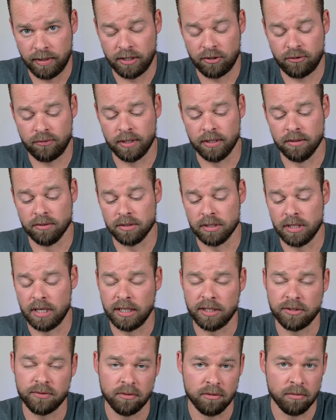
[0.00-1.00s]
It triggers
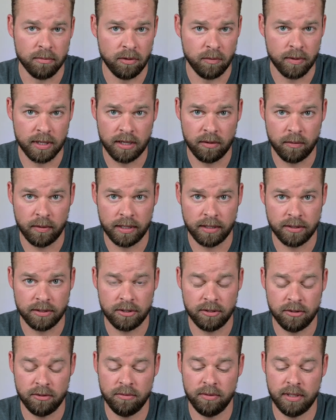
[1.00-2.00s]
lights for me when I want it
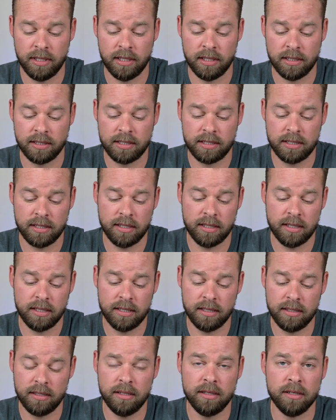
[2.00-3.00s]
to. It
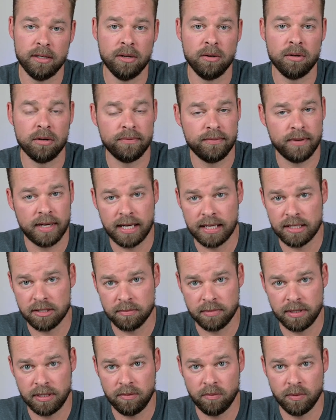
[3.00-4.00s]
uh, notifies
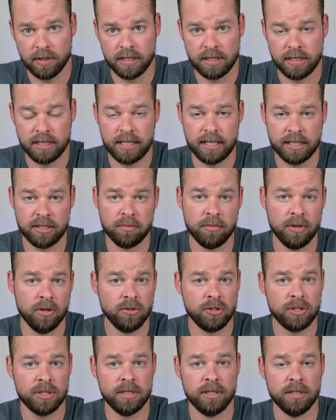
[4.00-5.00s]
me when it detects
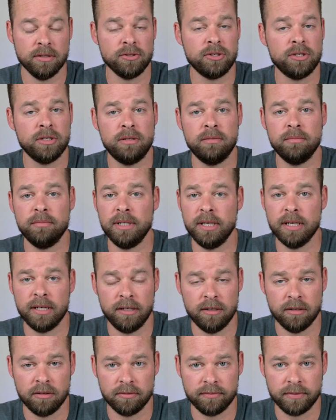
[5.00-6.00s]
motion, and there shouldn't be
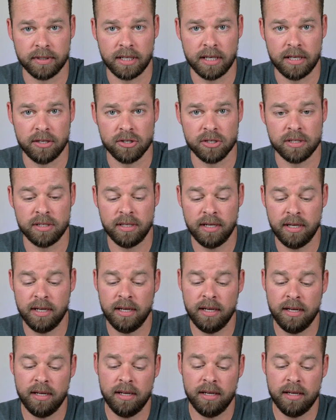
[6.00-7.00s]
any notification.
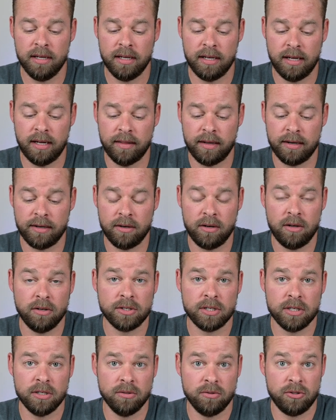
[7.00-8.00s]
And then it
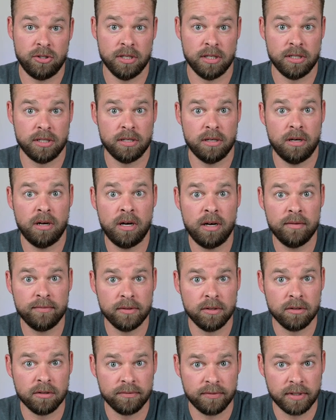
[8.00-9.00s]
also shuts off
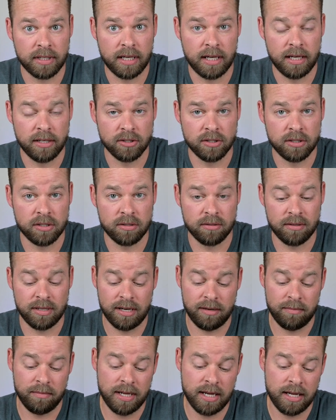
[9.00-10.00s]
notifications so that
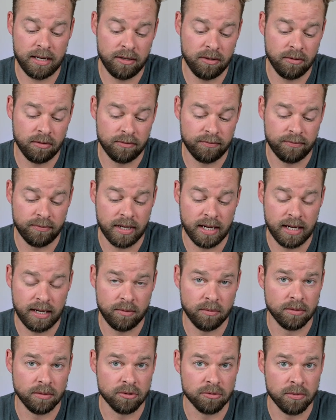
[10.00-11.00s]
I'm not
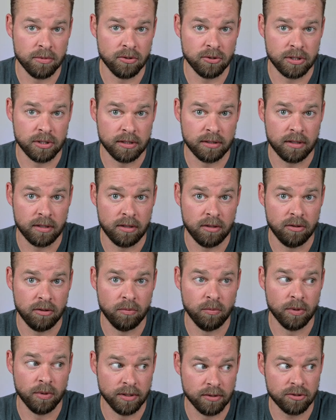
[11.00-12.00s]
notified when there's motion at the
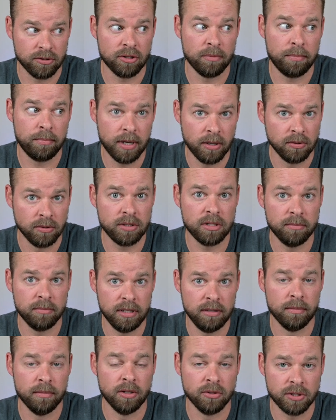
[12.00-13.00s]
home when there's supposed to
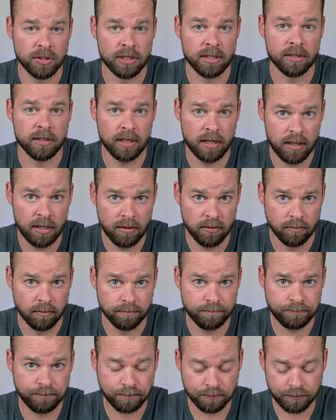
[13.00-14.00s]
be motion at the home.